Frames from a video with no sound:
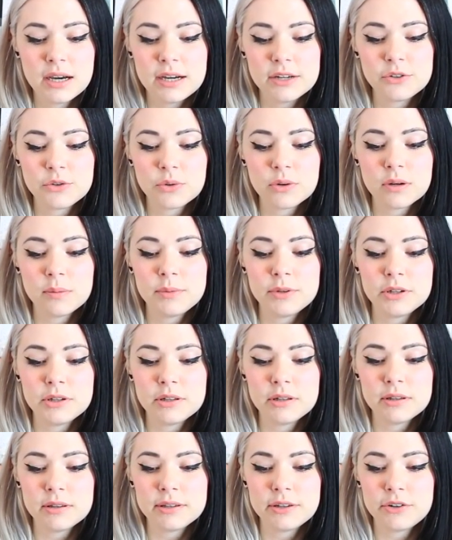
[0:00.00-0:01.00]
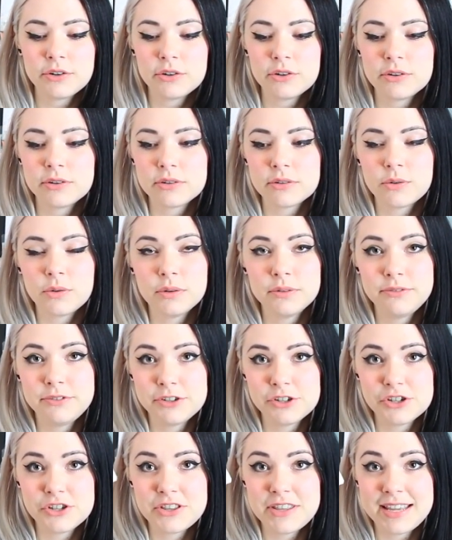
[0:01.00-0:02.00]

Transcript: adorable little goldfish